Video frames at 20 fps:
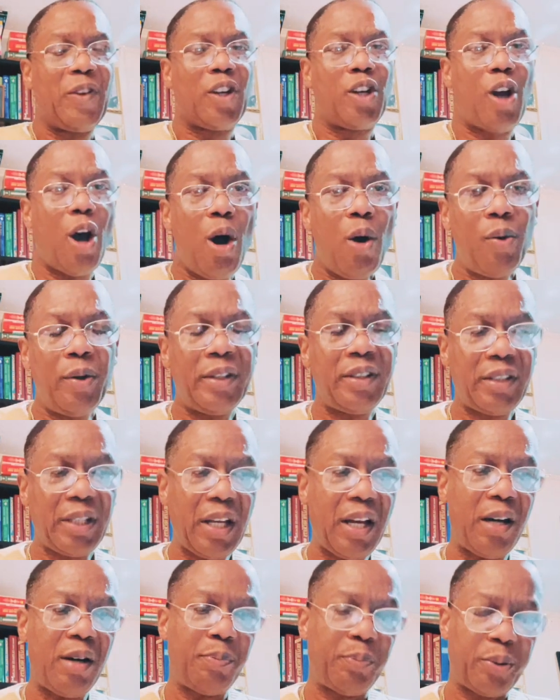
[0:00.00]

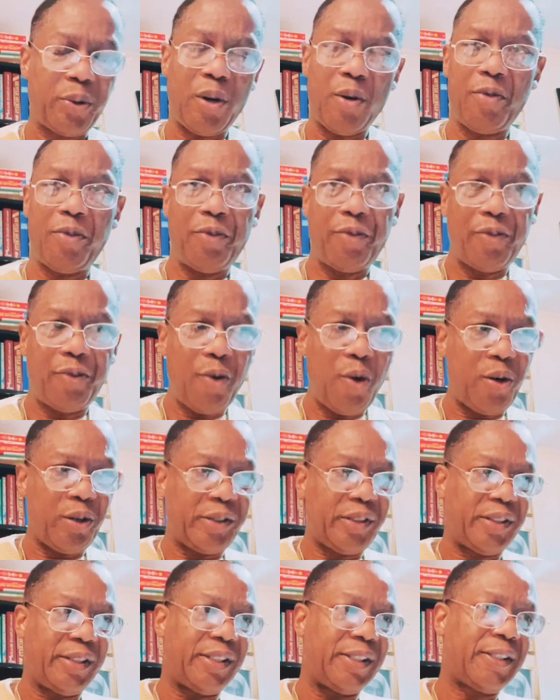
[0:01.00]
Cointellpro
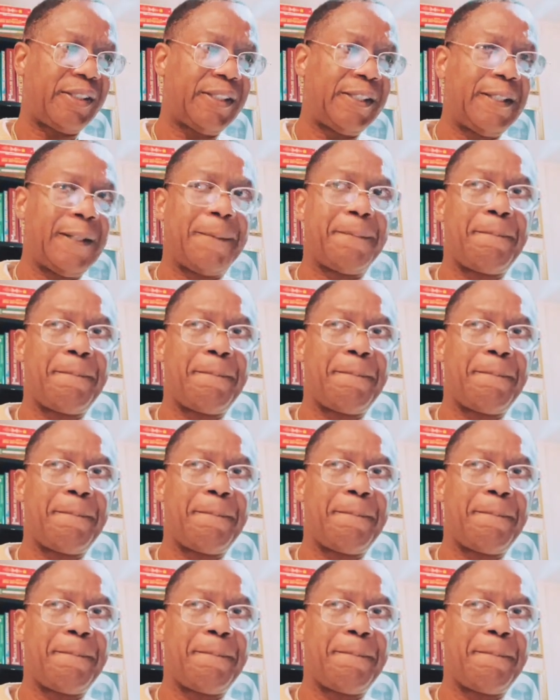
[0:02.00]
forces